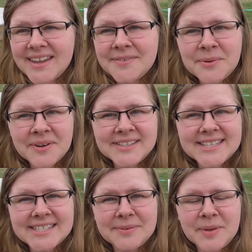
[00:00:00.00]
if you want to
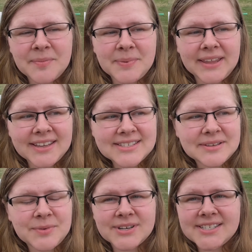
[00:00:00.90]
see me
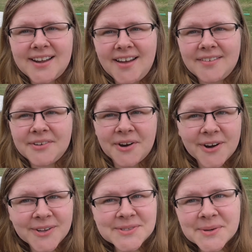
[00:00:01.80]
planting more stuff,
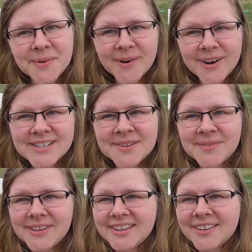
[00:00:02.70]
garden tours,
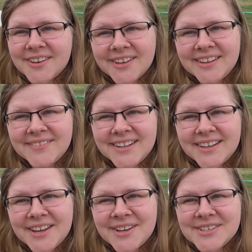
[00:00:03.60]
if you like the cooking
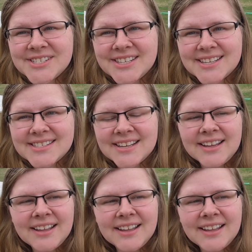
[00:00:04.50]
videos, just